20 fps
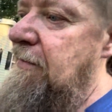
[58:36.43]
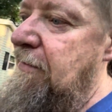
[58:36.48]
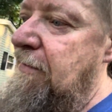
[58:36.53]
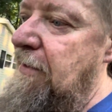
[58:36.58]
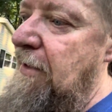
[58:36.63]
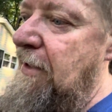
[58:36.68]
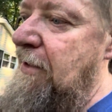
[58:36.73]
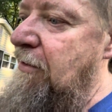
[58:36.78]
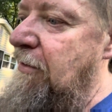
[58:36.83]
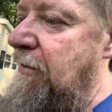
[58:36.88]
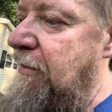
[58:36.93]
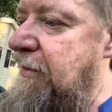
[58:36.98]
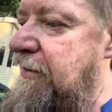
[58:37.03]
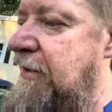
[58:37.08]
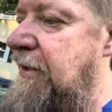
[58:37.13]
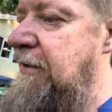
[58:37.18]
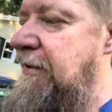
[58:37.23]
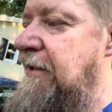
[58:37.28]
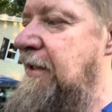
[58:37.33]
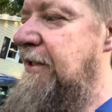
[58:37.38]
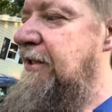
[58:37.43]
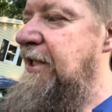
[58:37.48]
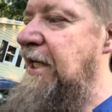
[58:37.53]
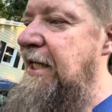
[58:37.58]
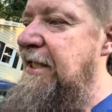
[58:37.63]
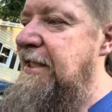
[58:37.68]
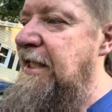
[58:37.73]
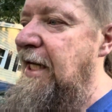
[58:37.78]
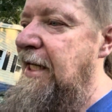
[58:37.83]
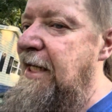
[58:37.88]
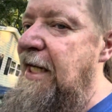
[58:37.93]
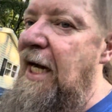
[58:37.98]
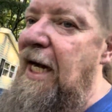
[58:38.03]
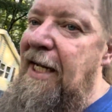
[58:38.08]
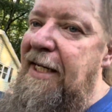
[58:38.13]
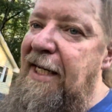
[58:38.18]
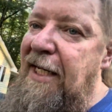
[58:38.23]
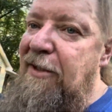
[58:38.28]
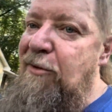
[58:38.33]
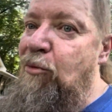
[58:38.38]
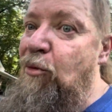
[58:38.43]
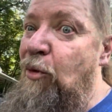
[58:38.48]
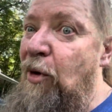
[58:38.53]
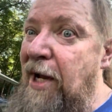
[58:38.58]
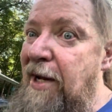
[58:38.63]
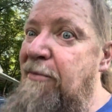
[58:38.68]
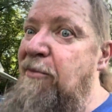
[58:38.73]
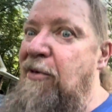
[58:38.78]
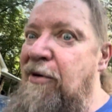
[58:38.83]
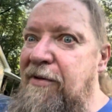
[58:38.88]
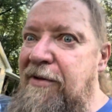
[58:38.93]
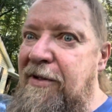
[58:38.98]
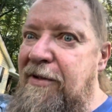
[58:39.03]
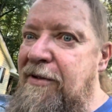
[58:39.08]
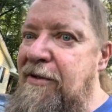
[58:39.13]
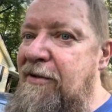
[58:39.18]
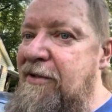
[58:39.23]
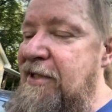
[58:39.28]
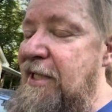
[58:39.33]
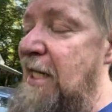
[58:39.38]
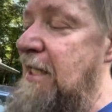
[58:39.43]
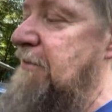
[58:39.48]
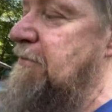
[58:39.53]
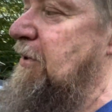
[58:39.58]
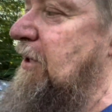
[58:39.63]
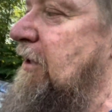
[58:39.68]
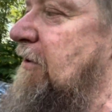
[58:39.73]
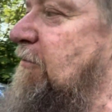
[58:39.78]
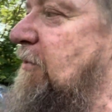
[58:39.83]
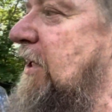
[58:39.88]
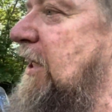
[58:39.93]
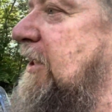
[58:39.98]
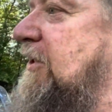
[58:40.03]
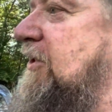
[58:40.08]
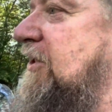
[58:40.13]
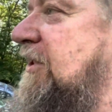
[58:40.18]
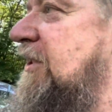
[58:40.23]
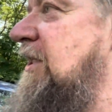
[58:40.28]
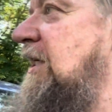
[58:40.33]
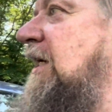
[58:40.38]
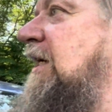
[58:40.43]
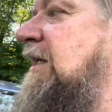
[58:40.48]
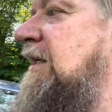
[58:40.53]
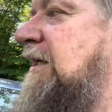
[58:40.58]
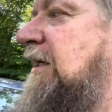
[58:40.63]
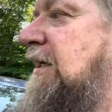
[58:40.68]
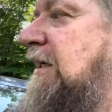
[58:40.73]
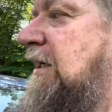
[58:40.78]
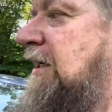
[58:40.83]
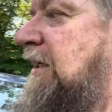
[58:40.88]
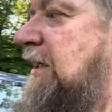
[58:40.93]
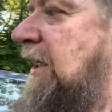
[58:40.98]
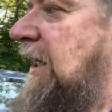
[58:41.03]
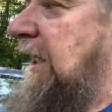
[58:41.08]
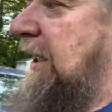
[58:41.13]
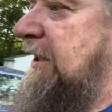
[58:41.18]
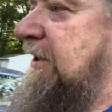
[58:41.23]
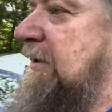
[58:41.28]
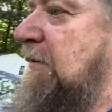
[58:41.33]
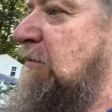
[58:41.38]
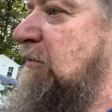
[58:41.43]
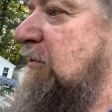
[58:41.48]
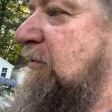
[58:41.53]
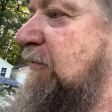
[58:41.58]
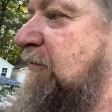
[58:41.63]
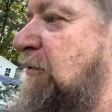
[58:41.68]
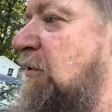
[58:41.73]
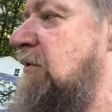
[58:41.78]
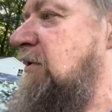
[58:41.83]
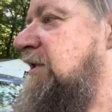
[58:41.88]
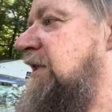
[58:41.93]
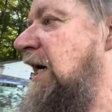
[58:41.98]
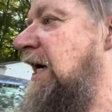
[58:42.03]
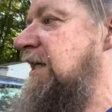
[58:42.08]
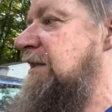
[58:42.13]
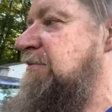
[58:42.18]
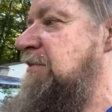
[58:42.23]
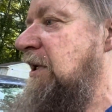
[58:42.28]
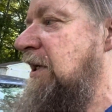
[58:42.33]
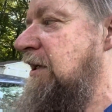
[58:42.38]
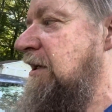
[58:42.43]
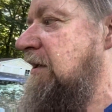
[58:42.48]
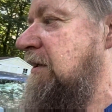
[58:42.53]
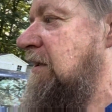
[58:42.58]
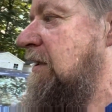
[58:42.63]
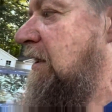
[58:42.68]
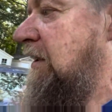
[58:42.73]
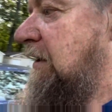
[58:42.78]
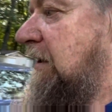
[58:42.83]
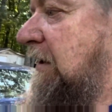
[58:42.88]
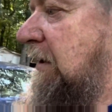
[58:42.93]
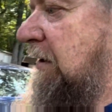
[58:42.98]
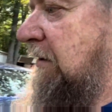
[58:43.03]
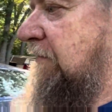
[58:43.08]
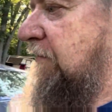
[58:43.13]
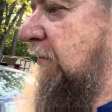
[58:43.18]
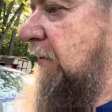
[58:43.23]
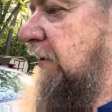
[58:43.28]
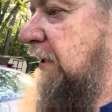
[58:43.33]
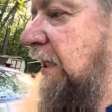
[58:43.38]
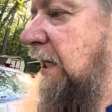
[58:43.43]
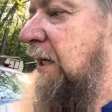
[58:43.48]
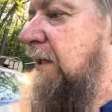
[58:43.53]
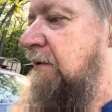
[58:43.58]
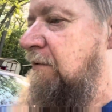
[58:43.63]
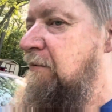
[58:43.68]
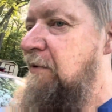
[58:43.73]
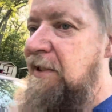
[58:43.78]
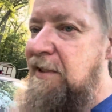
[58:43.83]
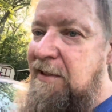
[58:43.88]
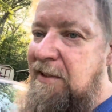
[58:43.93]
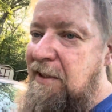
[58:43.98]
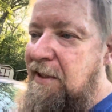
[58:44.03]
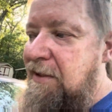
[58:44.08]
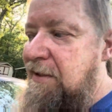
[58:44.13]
According to the jets I got, that's way more than 2 sizes bigger what I just did. And it's almost 4 sizes bigger for the other ones.